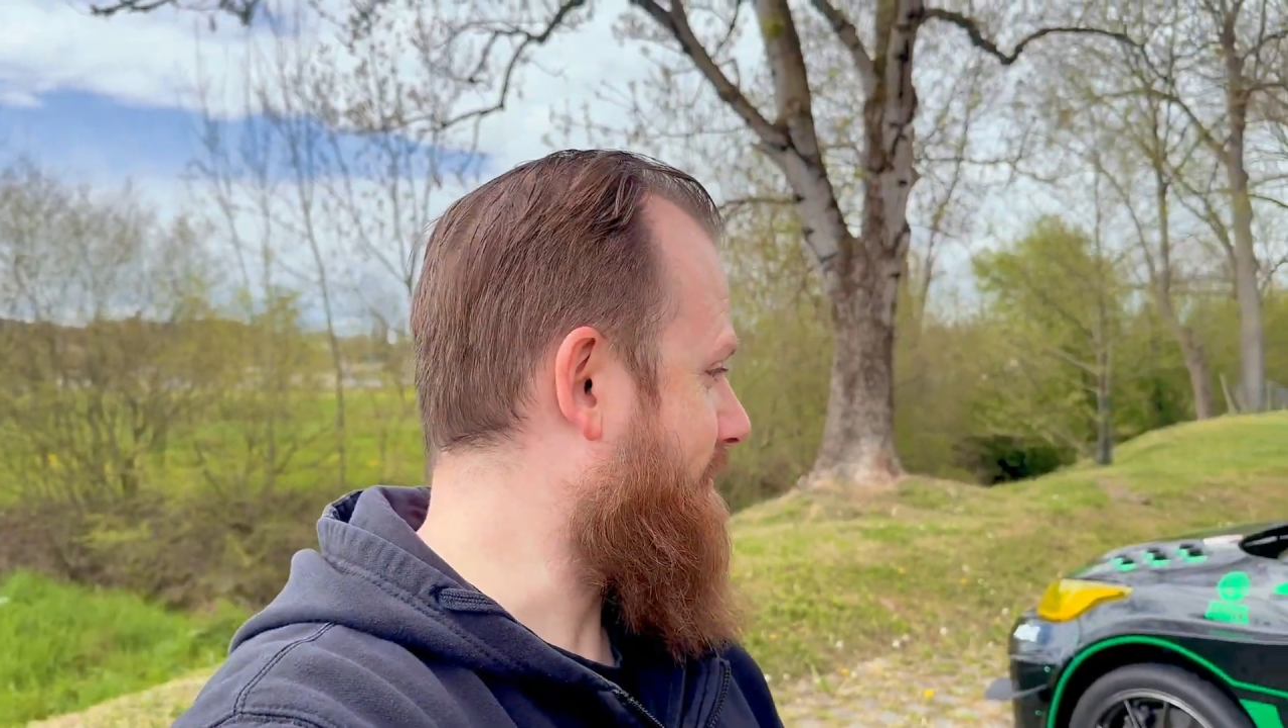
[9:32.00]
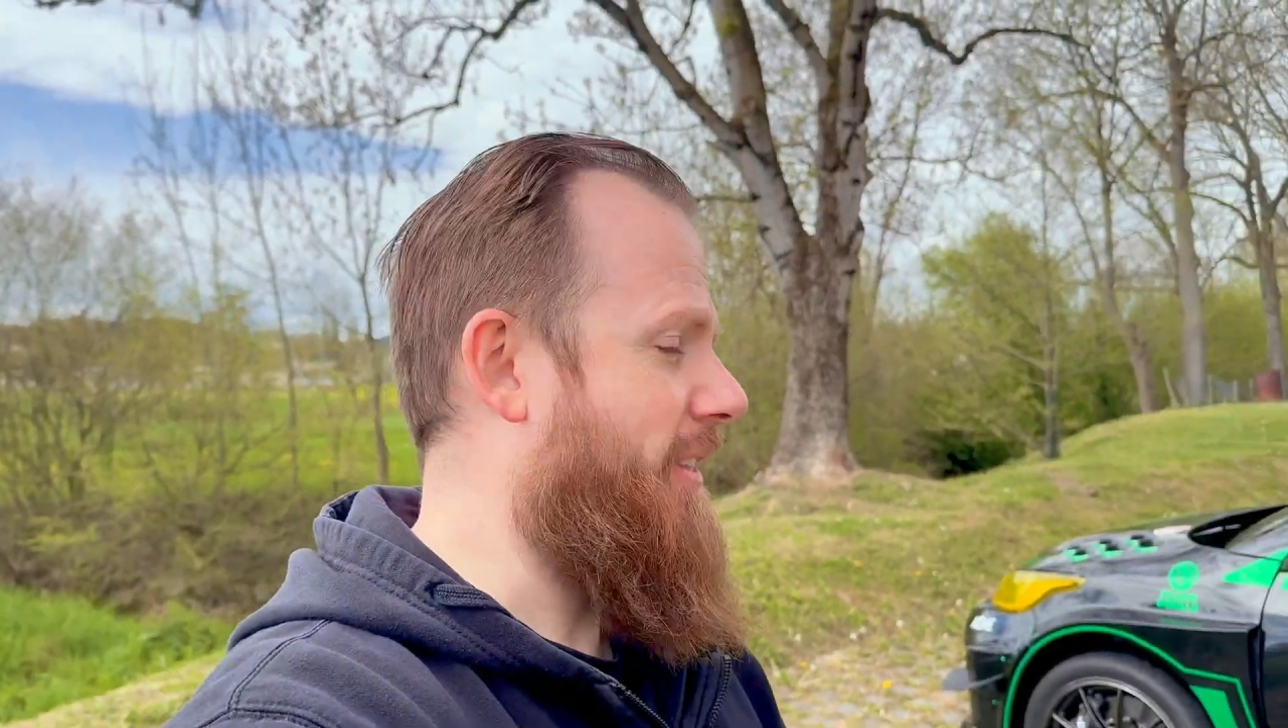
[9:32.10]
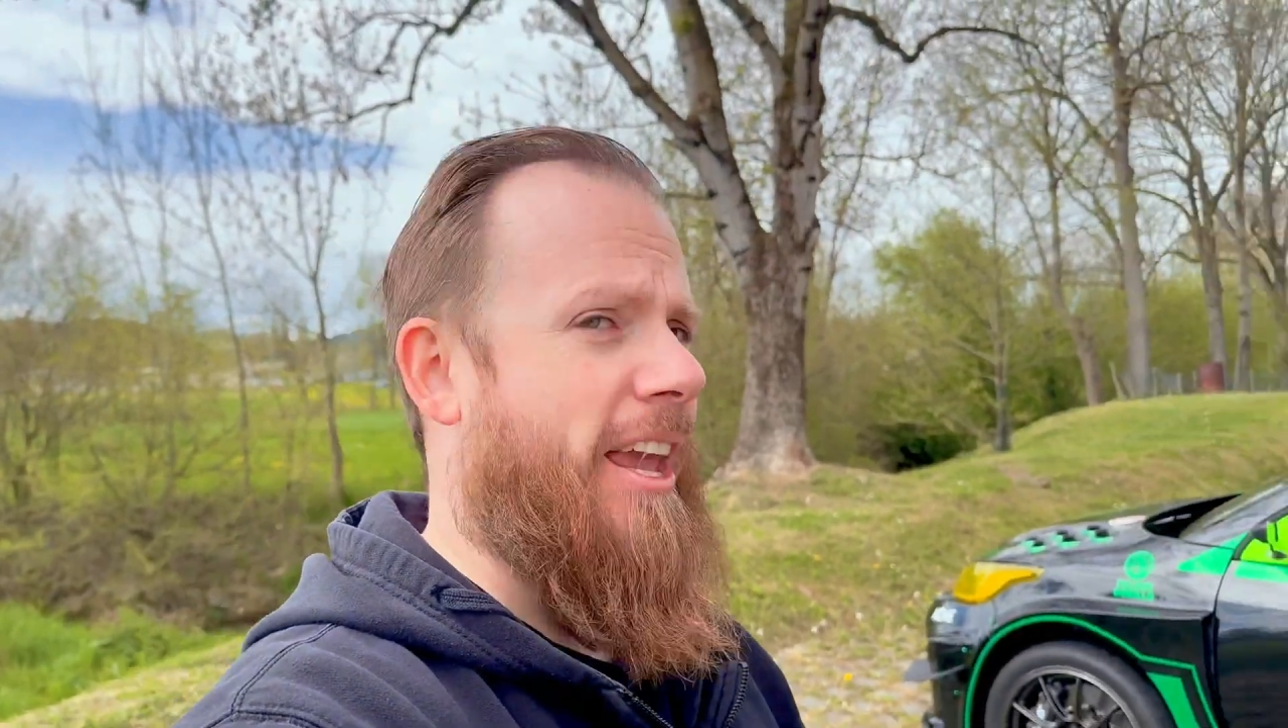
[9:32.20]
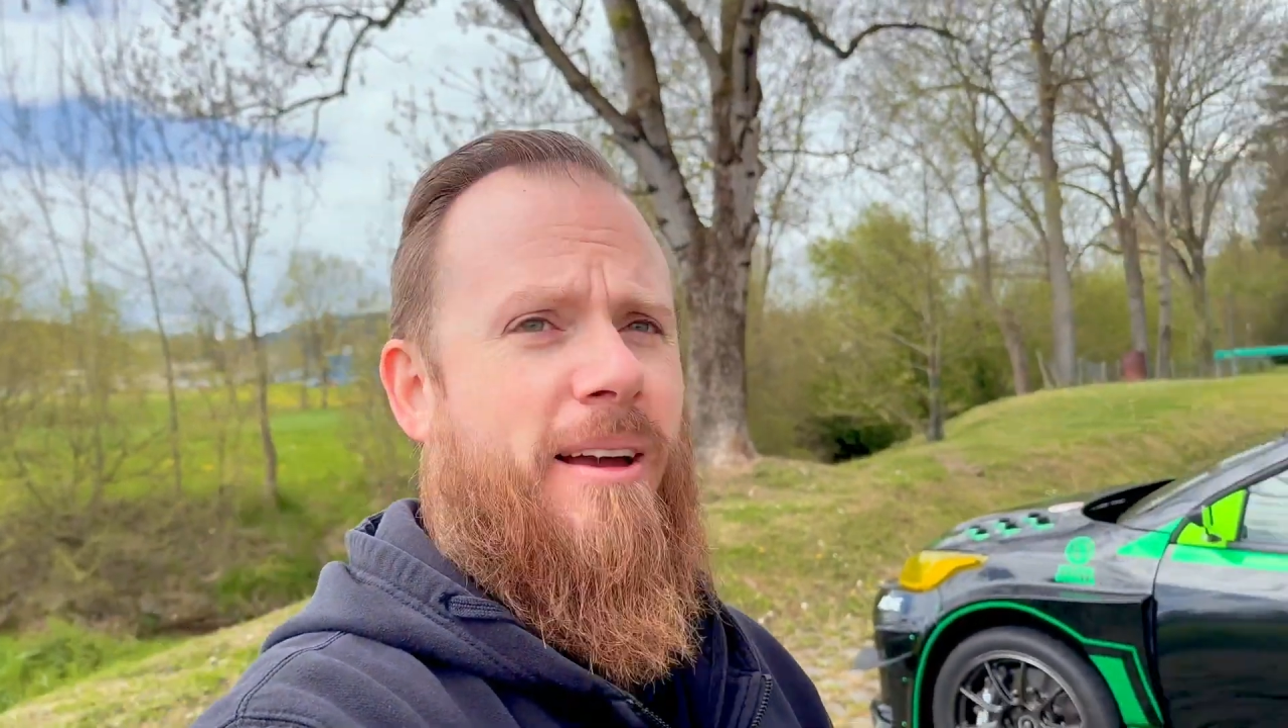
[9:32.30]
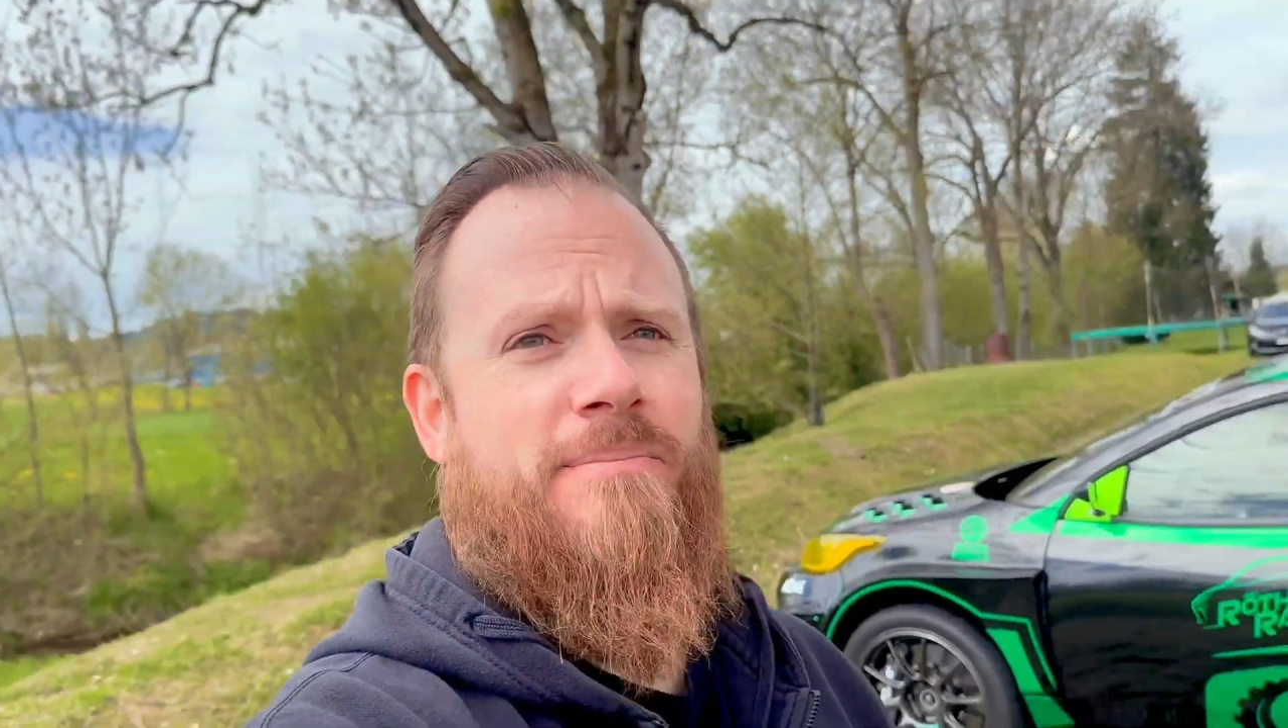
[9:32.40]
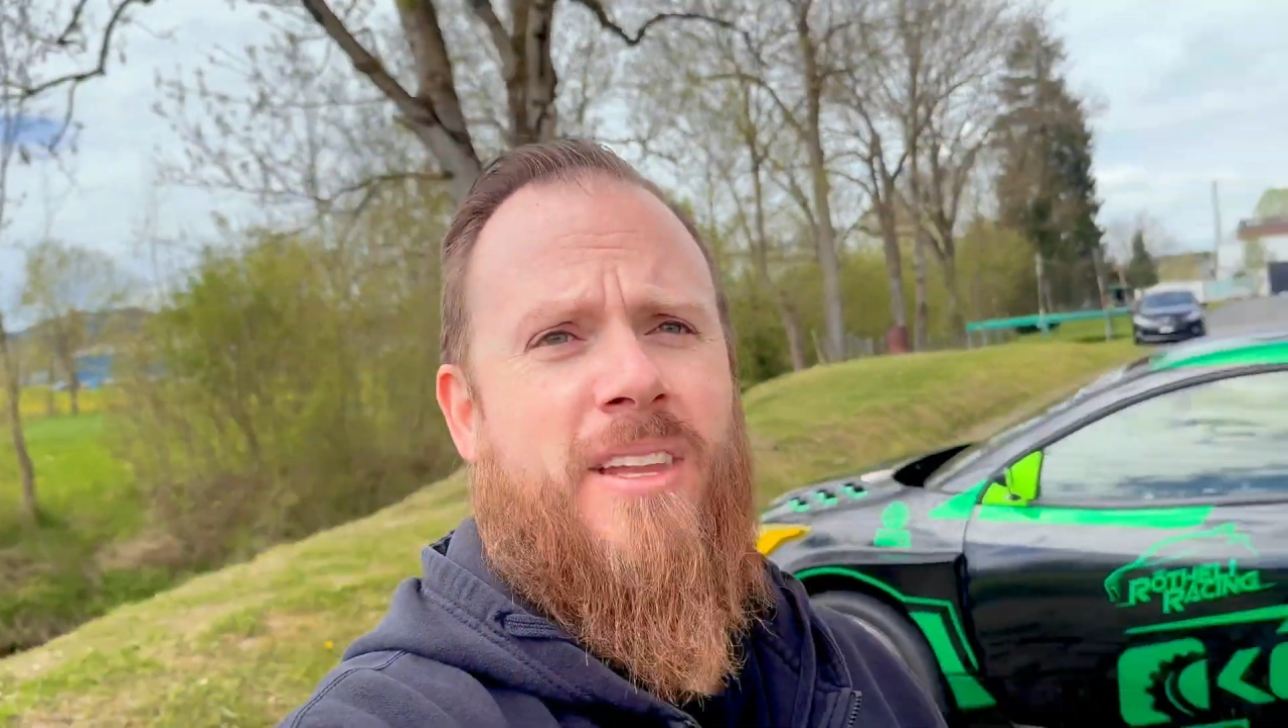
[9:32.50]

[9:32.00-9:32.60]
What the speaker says: Yeah,